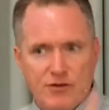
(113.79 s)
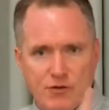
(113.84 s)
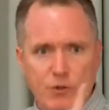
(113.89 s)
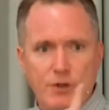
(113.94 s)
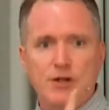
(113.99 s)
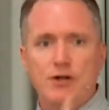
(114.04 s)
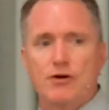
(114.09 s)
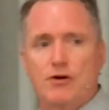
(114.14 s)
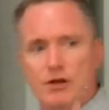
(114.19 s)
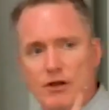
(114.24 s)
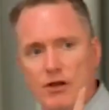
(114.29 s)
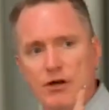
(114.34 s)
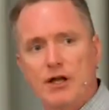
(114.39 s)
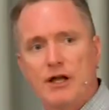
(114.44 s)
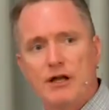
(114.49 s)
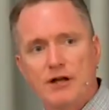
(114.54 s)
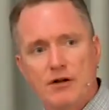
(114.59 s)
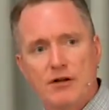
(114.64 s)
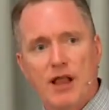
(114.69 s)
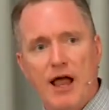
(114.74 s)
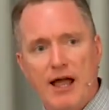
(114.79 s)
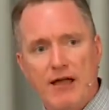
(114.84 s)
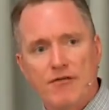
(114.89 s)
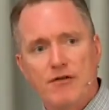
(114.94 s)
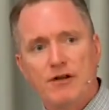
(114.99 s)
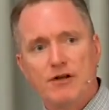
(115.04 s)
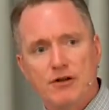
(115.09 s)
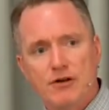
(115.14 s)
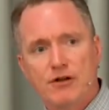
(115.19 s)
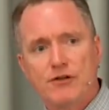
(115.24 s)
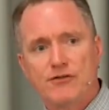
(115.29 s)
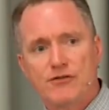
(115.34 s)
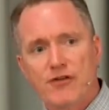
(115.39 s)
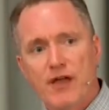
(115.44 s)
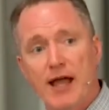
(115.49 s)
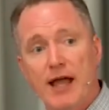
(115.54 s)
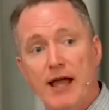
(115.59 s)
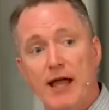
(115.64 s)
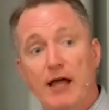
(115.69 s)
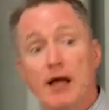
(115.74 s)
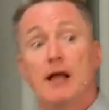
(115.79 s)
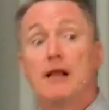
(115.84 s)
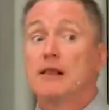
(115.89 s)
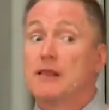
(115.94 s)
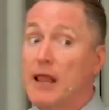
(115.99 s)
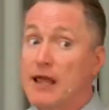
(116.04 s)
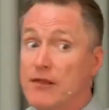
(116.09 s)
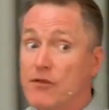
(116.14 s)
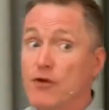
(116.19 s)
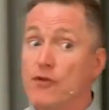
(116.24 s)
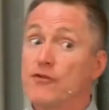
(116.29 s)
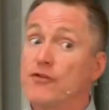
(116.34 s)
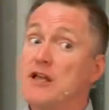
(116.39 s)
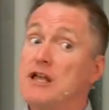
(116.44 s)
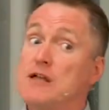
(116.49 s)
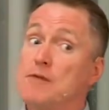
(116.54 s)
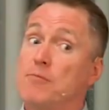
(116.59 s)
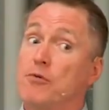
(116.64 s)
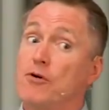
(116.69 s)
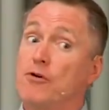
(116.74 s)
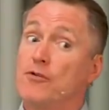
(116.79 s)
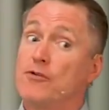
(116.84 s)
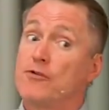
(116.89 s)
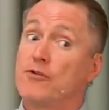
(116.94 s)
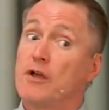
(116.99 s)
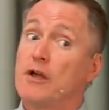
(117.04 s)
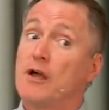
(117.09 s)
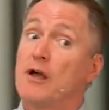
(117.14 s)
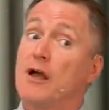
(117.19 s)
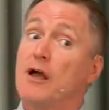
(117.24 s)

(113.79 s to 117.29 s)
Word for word: is when you can look at your life and you can say, like those Hebrews,